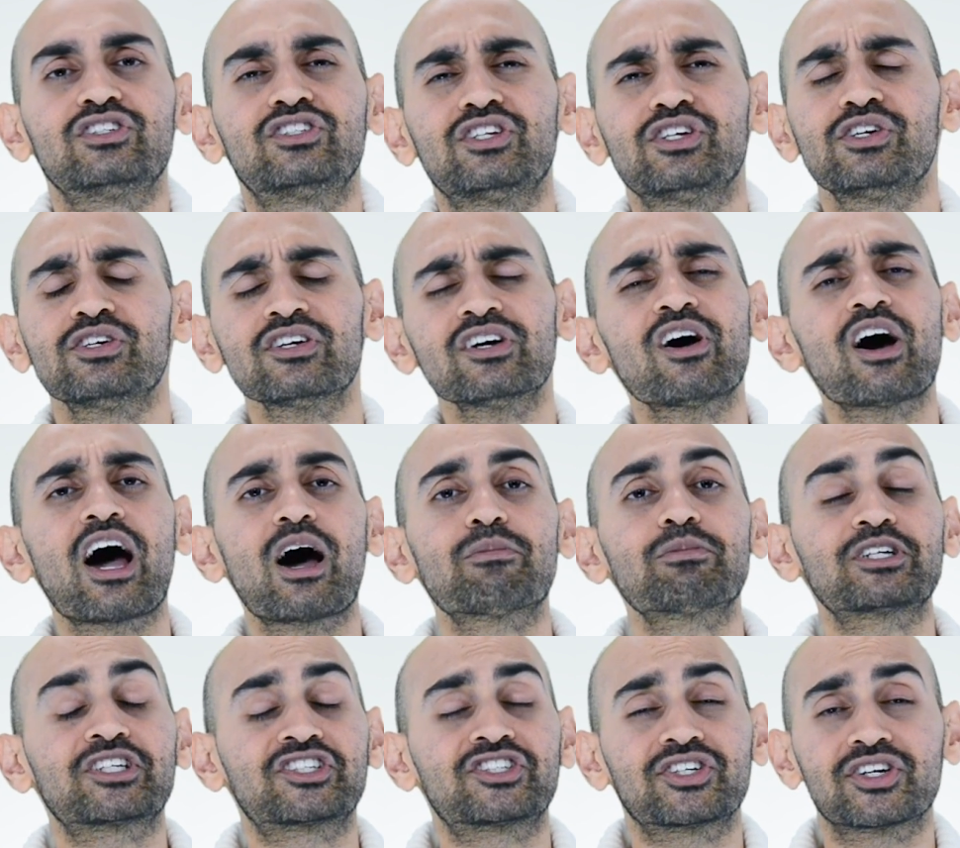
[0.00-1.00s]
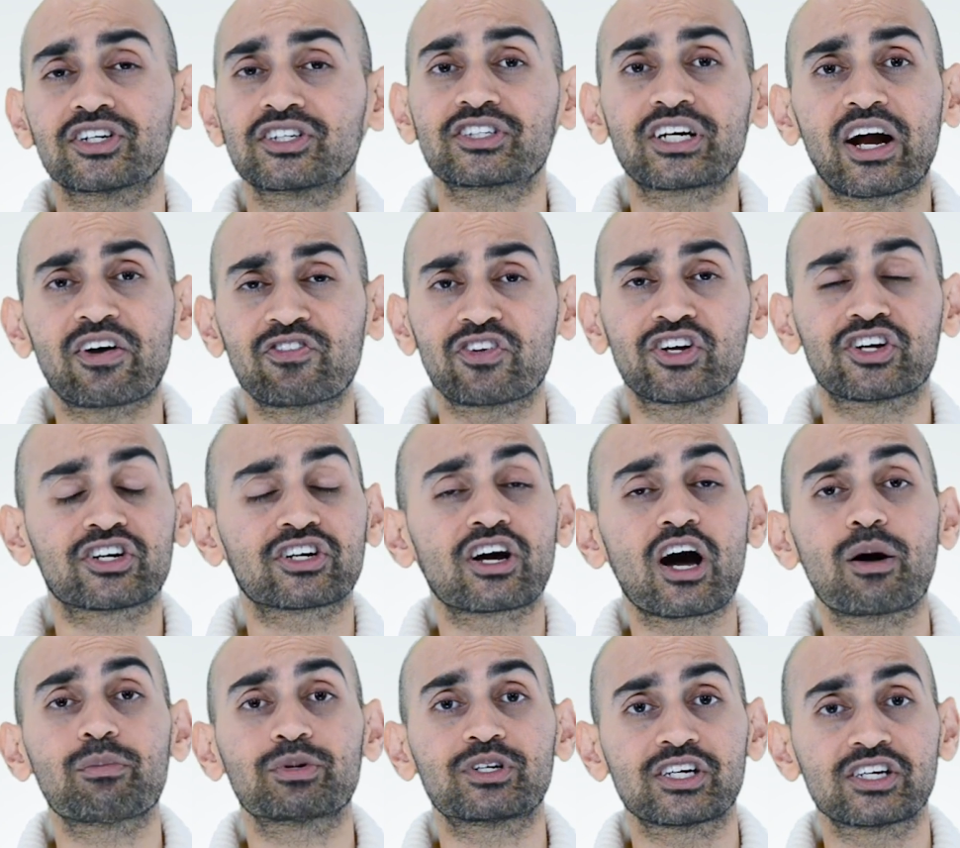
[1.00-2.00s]
Do you know how much search traffic your
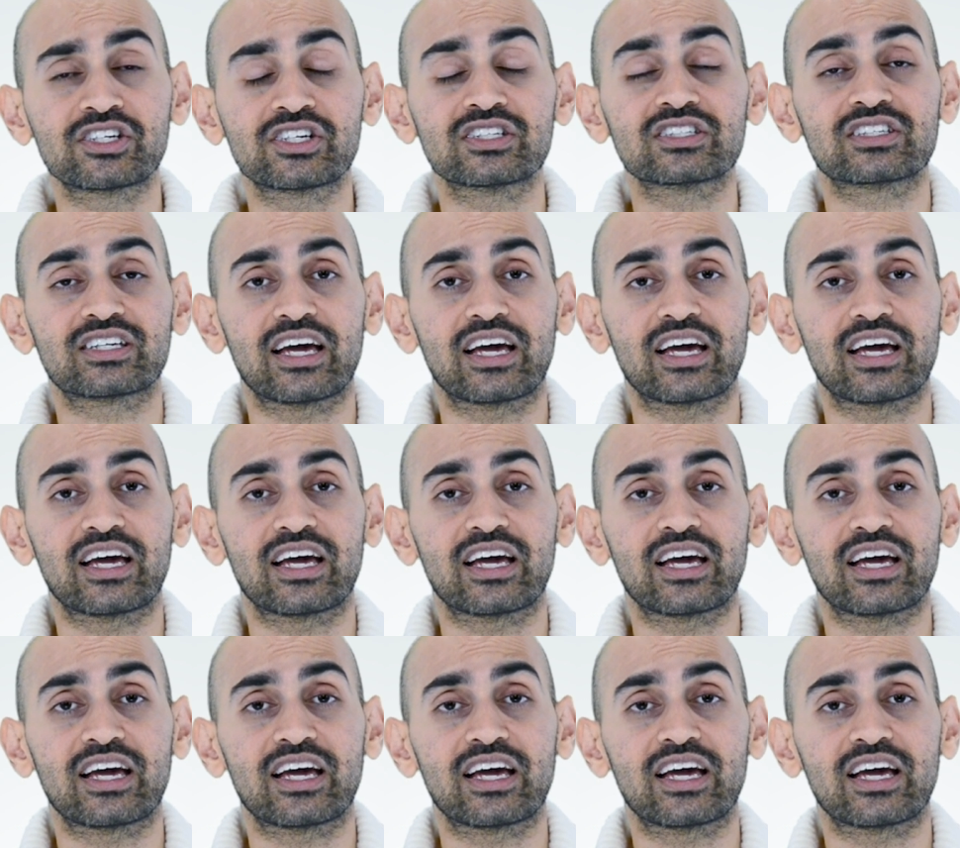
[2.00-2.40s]
competition's